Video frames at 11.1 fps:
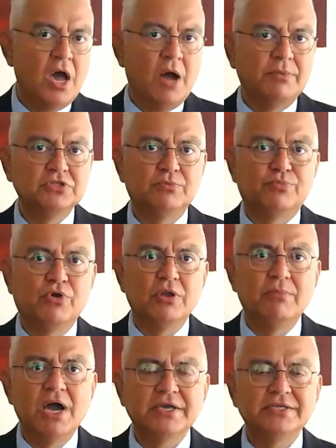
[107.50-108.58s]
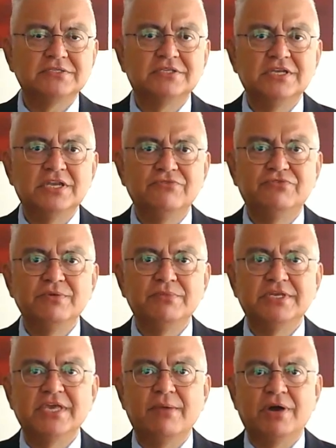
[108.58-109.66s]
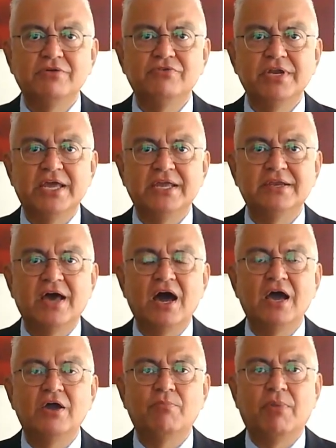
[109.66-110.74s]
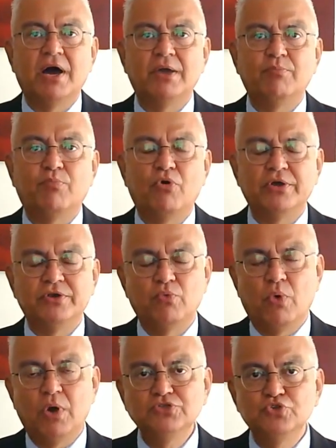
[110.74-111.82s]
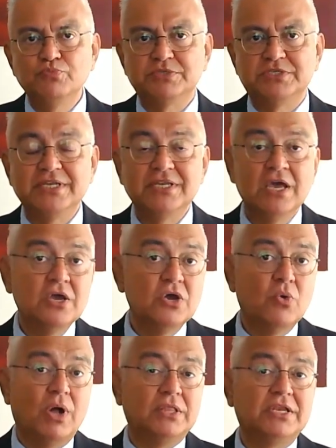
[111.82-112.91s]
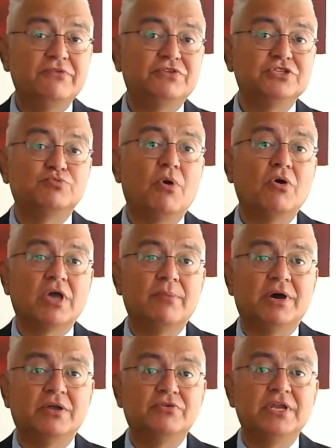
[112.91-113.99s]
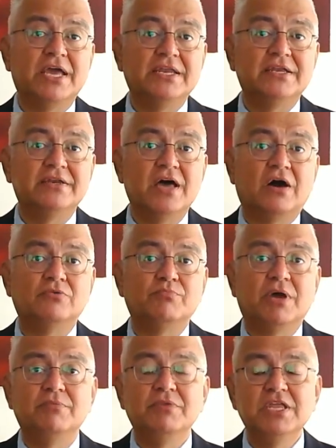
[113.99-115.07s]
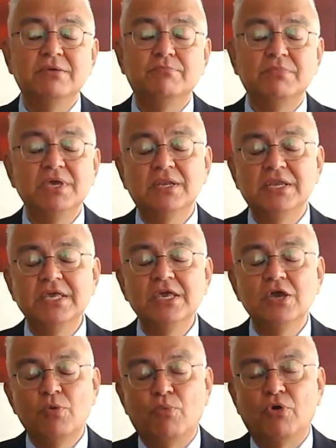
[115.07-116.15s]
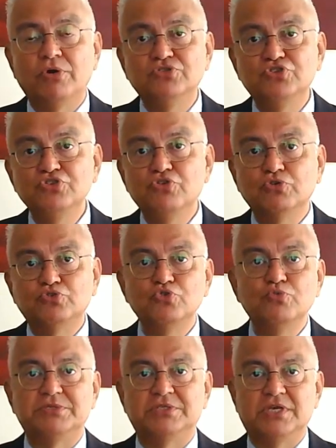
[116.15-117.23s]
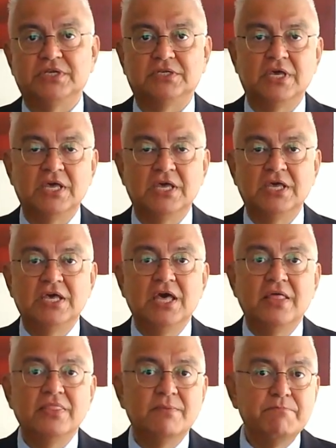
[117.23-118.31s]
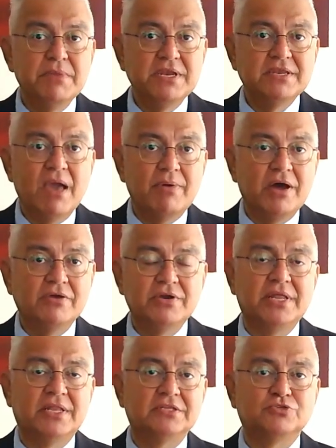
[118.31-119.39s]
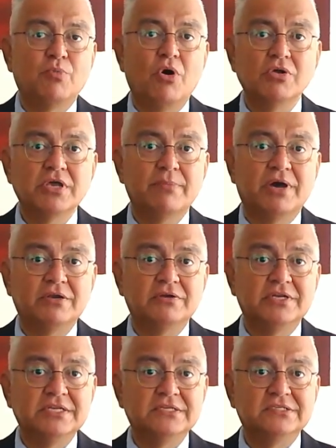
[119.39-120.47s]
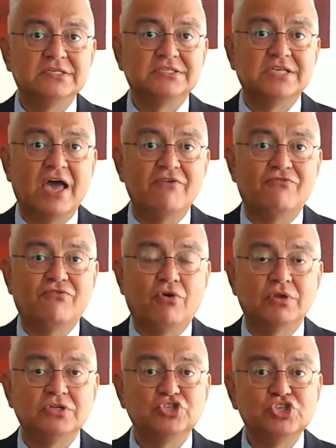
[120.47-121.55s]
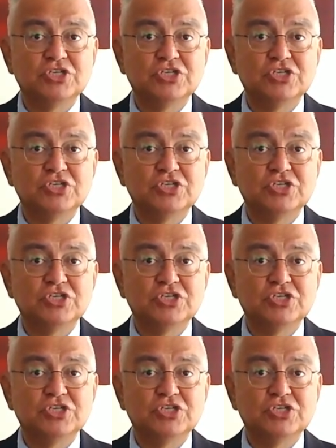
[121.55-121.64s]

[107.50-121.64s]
Among the broader markets, the Nifty Mid Cap 100 ended higher by 0.12%, while the Nifty Small Cap 100 ended down by merely 0.02%. The Mid Cap 100 and the Small Cap 100 indices have fallen